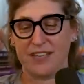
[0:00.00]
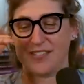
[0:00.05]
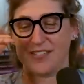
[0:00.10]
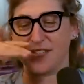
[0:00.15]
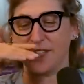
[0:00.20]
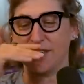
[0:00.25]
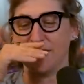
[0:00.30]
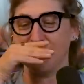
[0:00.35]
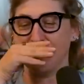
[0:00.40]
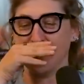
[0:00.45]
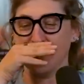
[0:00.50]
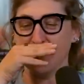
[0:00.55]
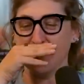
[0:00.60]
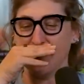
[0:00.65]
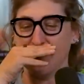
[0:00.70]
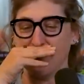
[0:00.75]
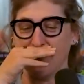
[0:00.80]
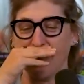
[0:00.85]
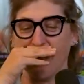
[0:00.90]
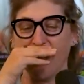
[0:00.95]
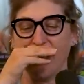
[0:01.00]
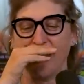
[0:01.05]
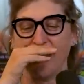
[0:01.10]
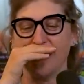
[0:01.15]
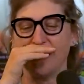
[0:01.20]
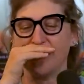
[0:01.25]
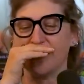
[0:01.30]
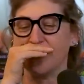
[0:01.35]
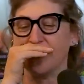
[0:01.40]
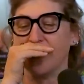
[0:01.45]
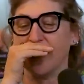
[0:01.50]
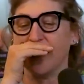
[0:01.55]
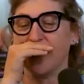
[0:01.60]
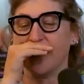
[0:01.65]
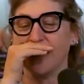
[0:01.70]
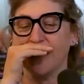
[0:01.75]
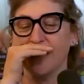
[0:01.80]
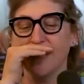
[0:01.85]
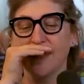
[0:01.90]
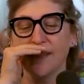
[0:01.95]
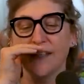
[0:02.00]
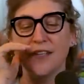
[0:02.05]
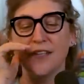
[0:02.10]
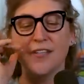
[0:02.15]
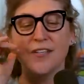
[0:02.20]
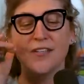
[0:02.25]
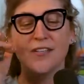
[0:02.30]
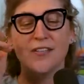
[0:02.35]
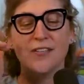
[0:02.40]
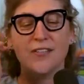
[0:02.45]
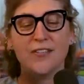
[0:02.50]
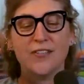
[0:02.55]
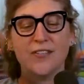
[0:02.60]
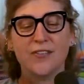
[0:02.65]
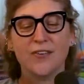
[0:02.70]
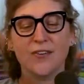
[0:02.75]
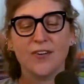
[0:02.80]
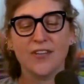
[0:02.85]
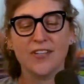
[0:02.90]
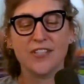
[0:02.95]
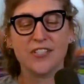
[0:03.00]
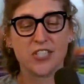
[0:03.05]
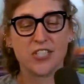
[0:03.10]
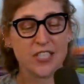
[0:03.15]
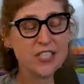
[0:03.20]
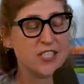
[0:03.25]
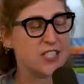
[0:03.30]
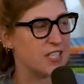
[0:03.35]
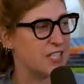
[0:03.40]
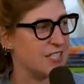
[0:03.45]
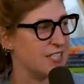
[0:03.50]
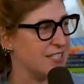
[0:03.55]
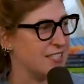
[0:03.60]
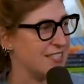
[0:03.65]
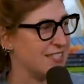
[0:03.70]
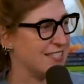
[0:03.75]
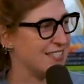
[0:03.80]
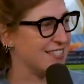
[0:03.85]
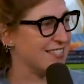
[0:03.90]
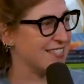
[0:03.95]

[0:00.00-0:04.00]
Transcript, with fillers: picture of you in Hawaii. So, like, you're all gingies.